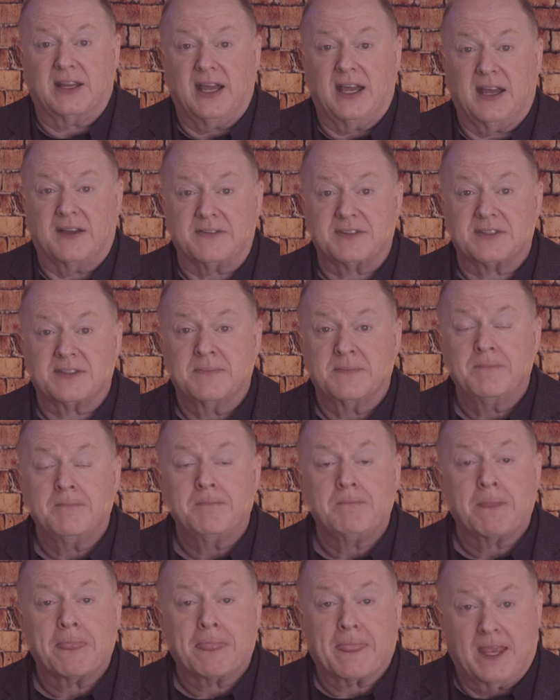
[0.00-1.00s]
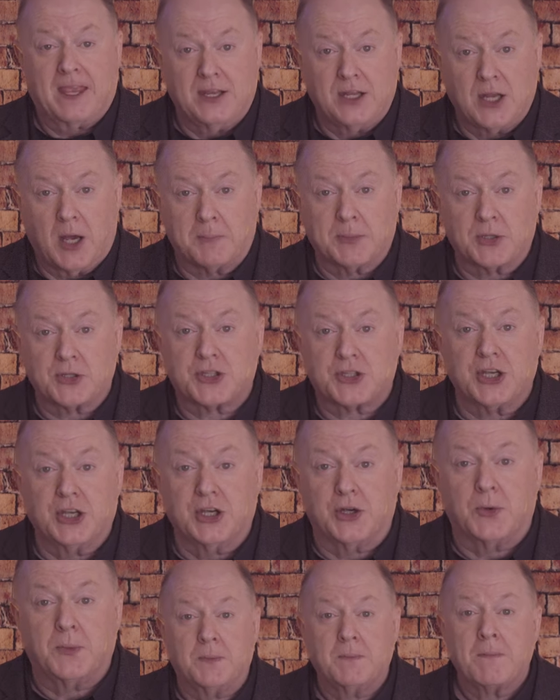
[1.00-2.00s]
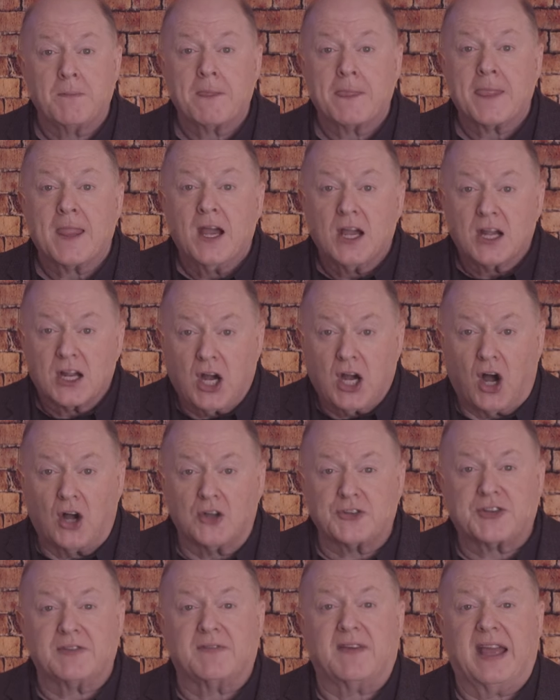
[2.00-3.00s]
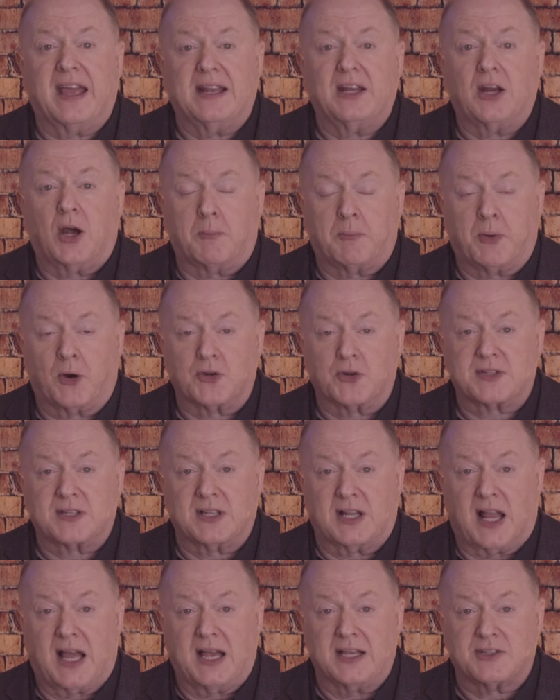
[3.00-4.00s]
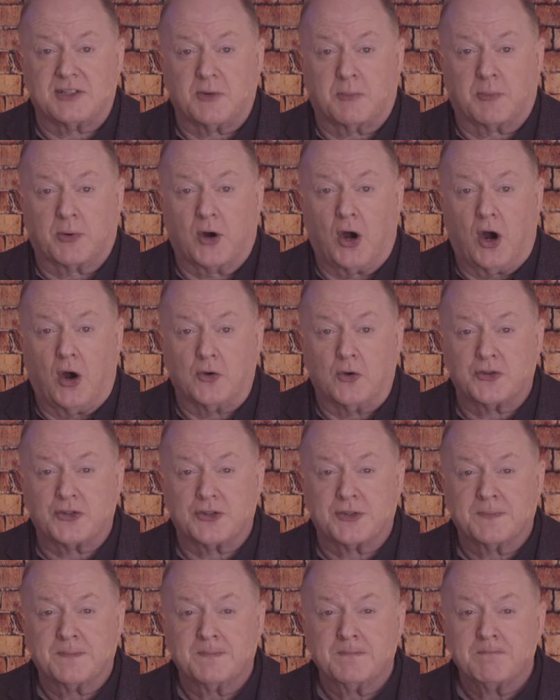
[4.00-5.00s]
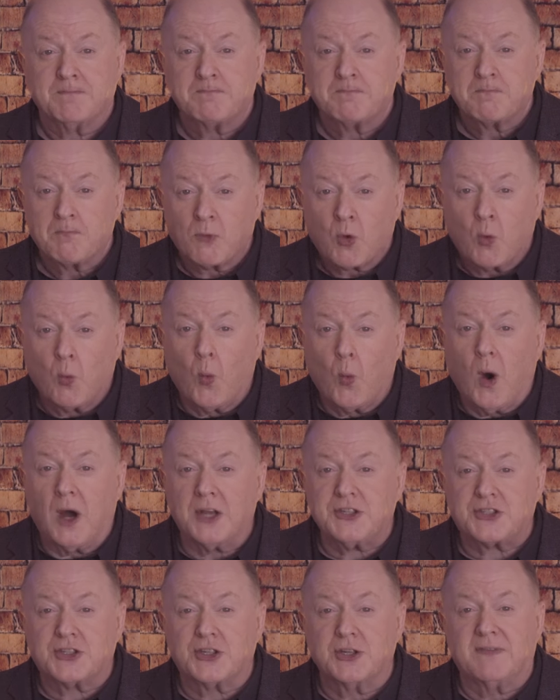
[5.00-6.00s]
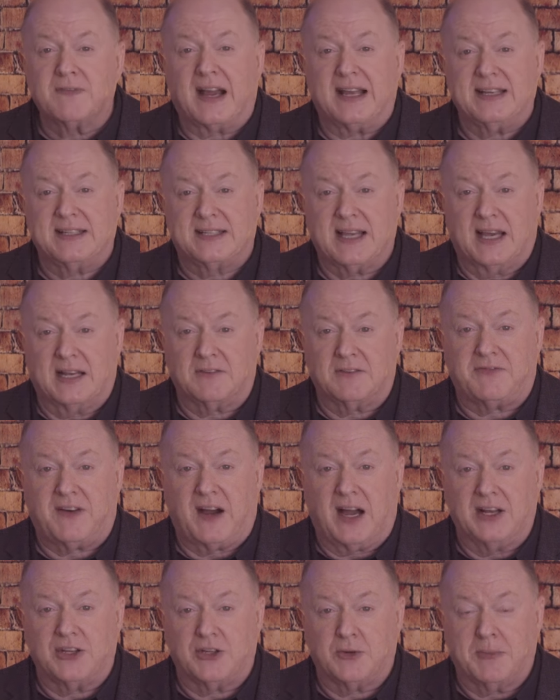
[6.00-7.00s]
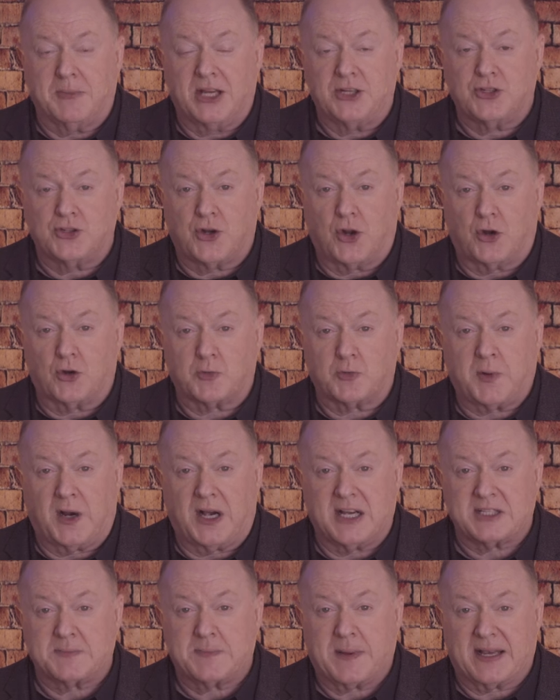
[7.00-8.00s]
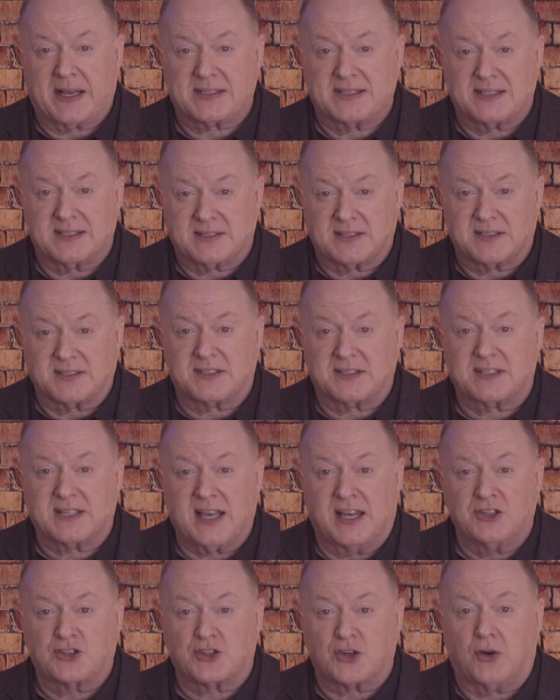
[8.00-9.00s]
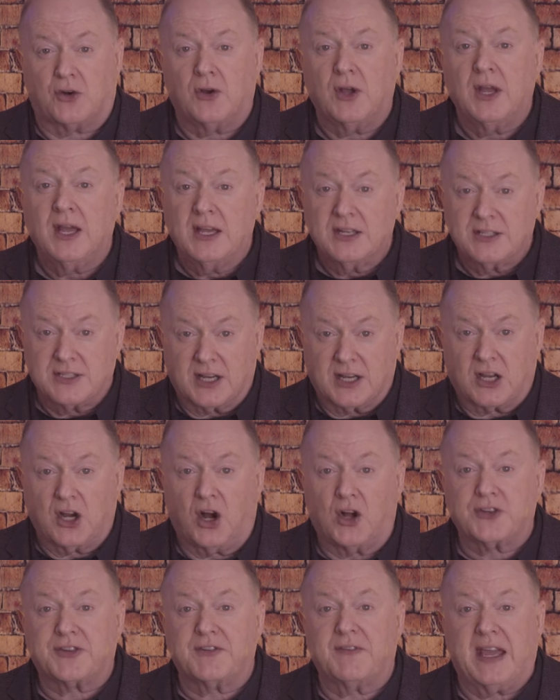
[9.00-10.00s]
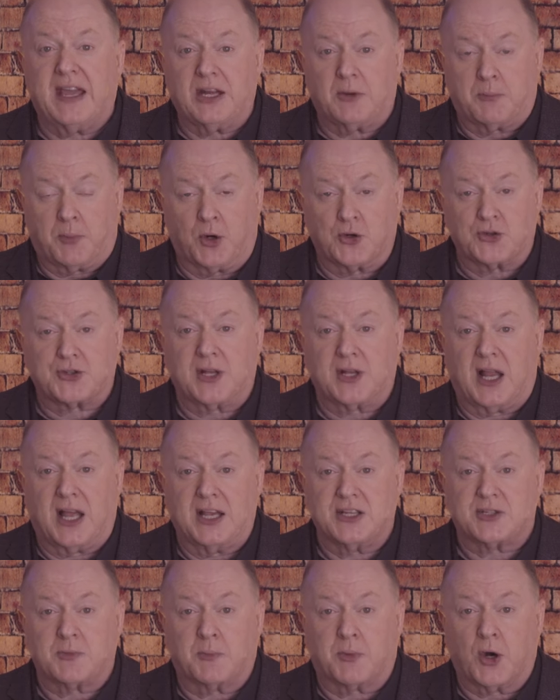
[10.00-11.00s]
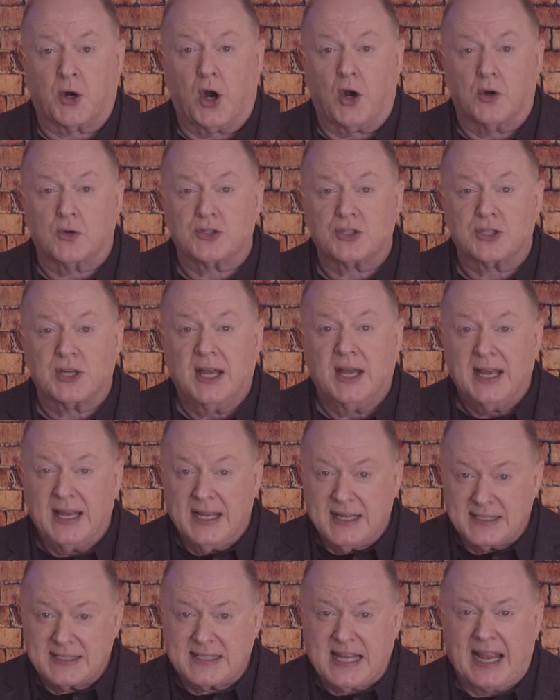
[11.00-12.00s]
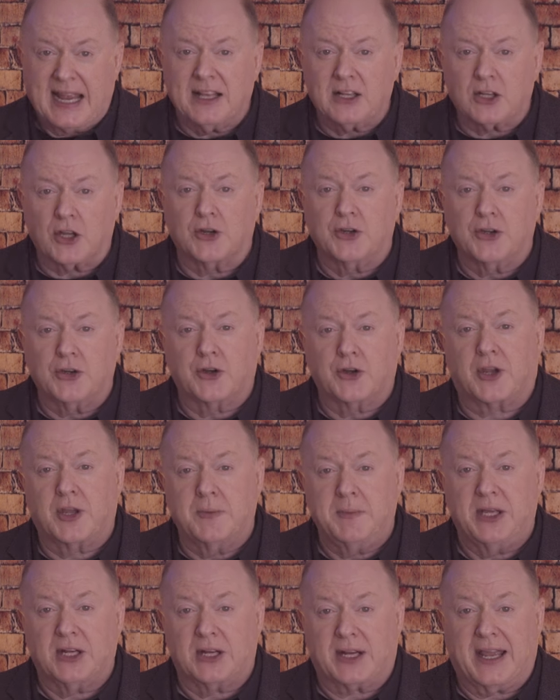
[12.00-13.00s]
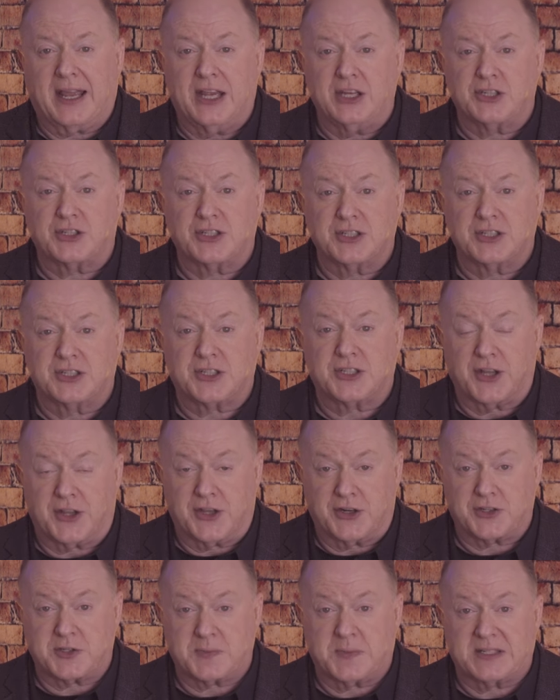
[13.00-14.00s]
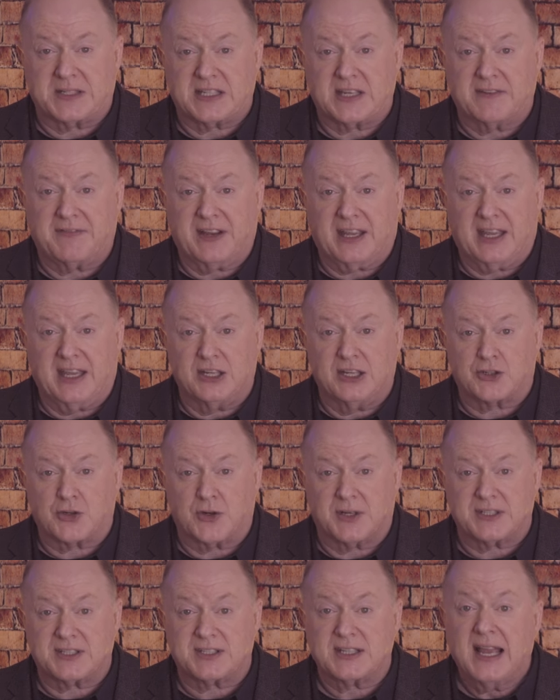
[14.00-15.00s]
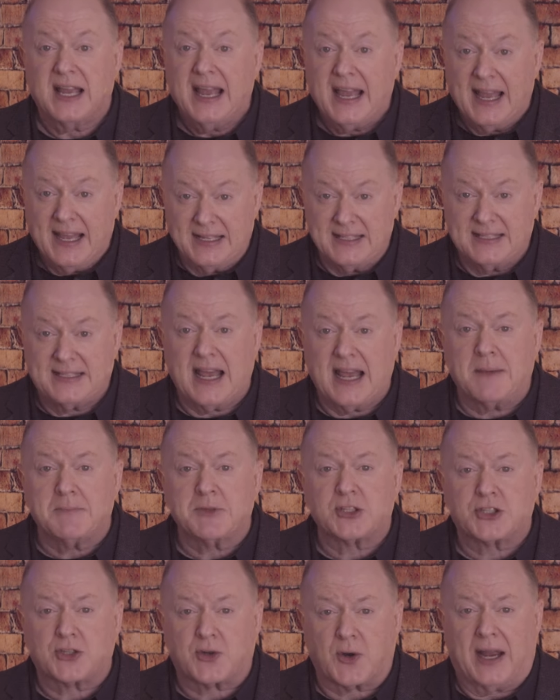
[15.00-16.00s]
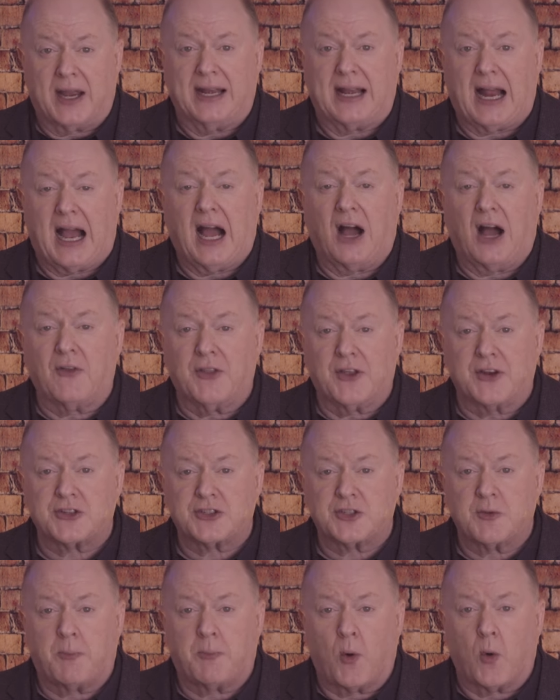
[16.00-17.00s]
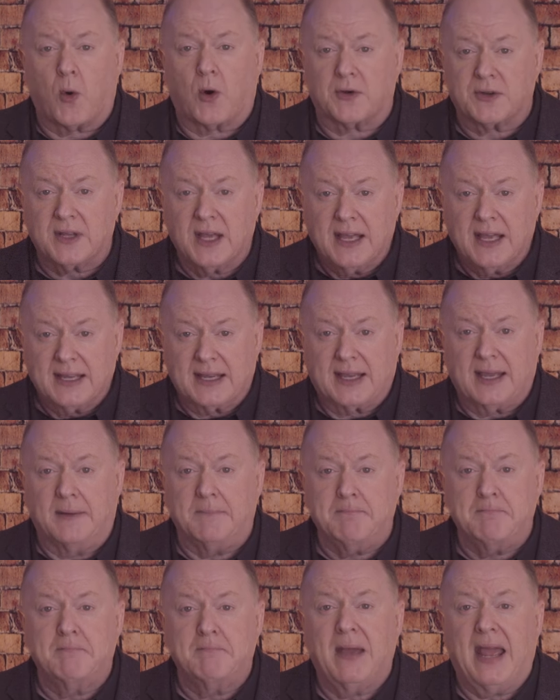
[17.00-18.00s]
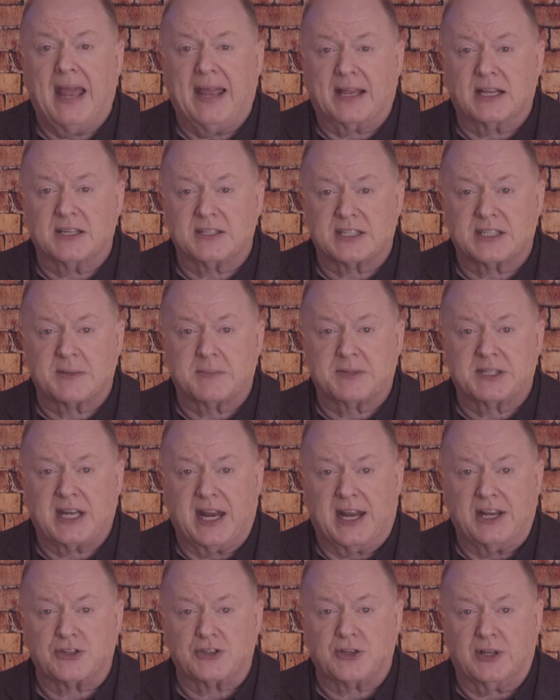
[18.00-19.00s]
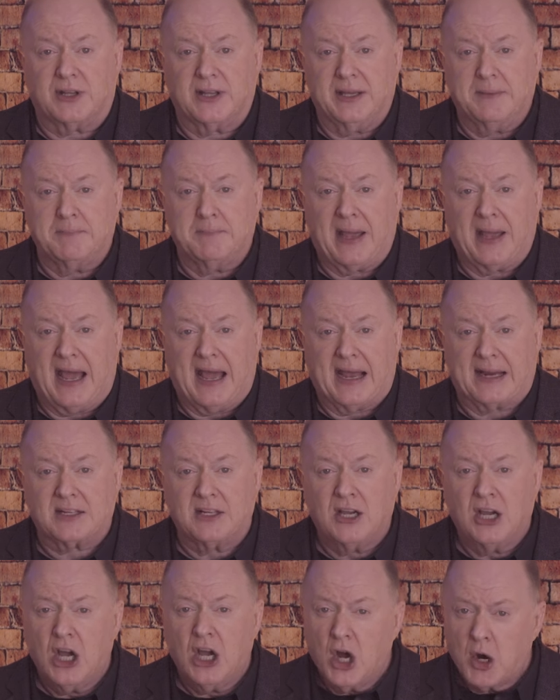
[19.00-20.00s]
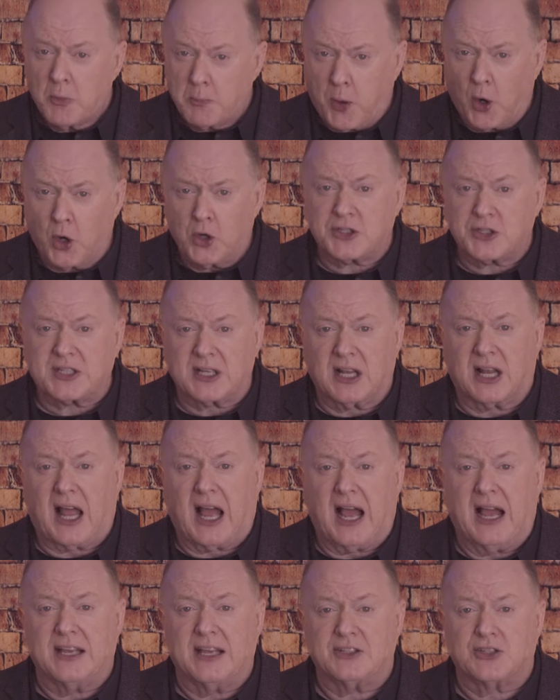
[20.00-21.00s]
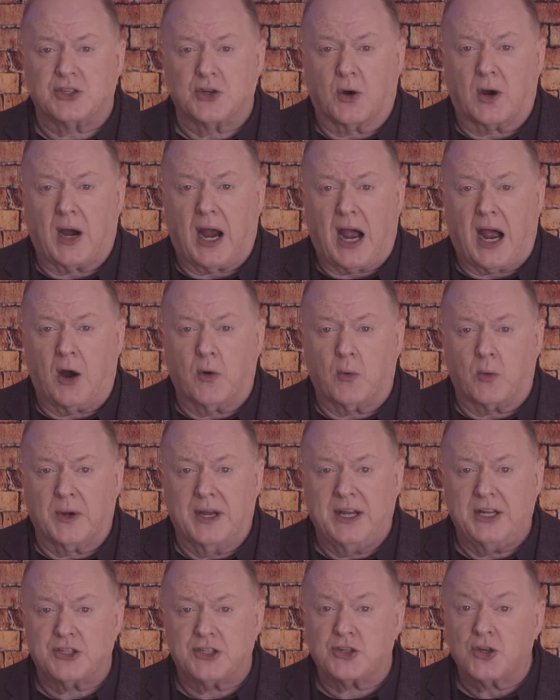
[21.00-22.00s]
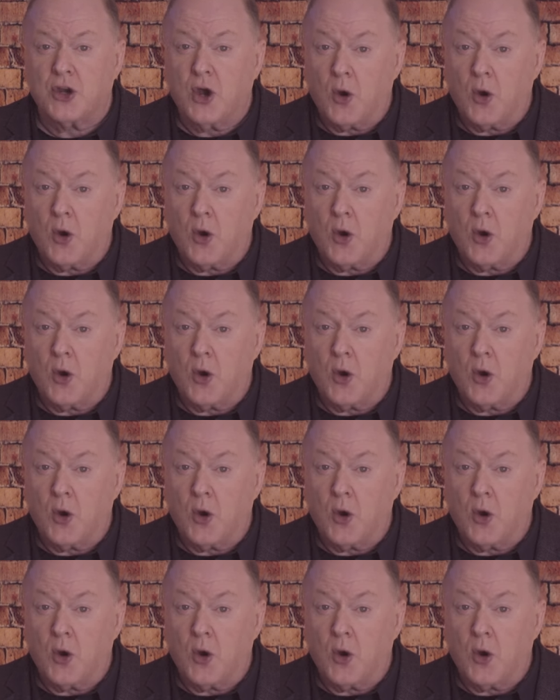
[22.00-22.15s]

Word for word: gifts. Key number two cultivate a personalized approach. Once you've identified your major donor prospects, it's essential to cultivate a personalized approach. Tailor your communications to their specific interests and demonstrate how their support can make a substantial impact. Personalize your outreach,